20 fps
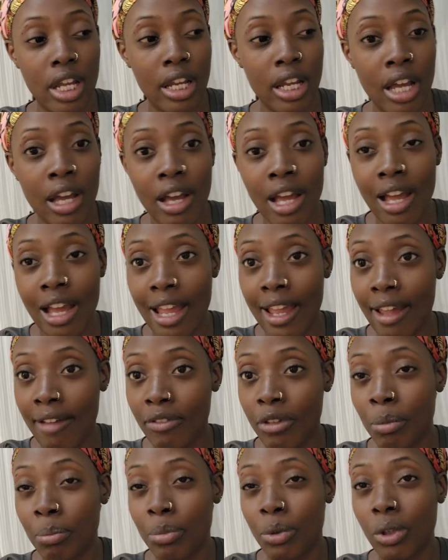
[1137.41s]
I got I
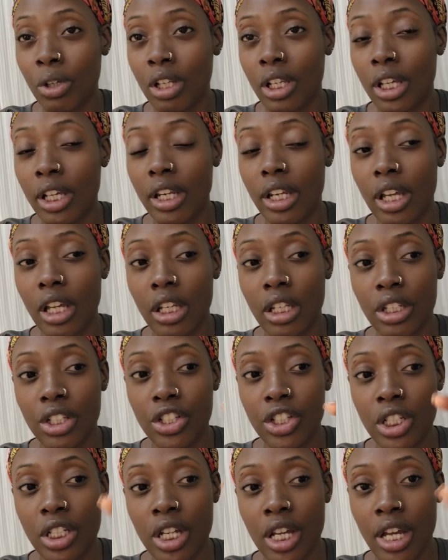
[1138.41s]
have the booklet
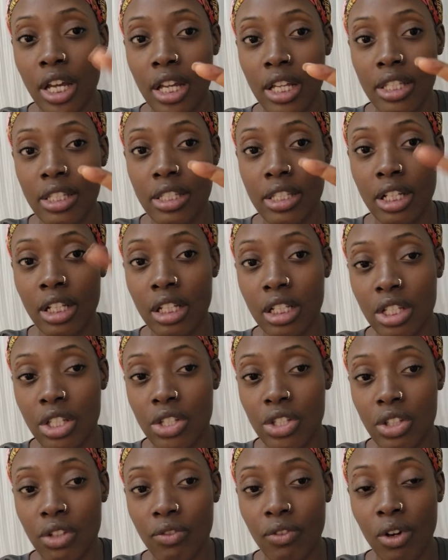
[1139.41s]
and she has a
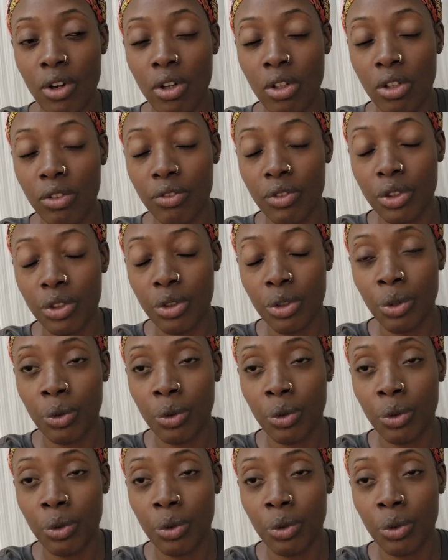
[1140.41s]
list of all of the